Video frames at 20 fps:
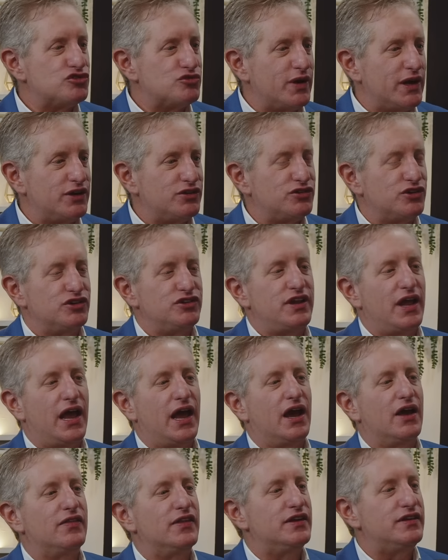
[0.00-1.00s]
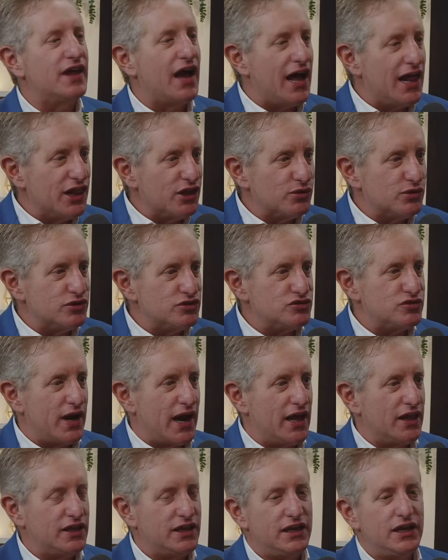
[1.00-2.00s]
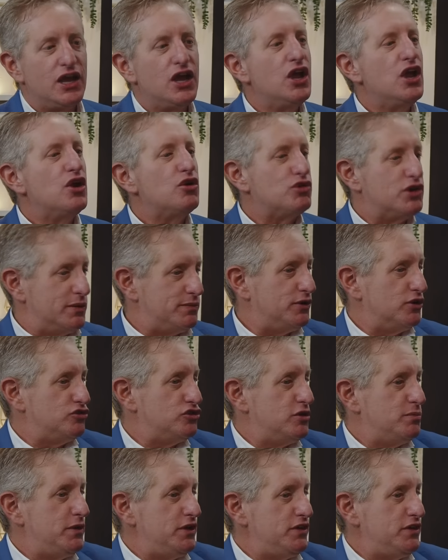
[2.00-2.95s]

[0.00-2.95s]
rates are down, the dollar is rallying, crypto should be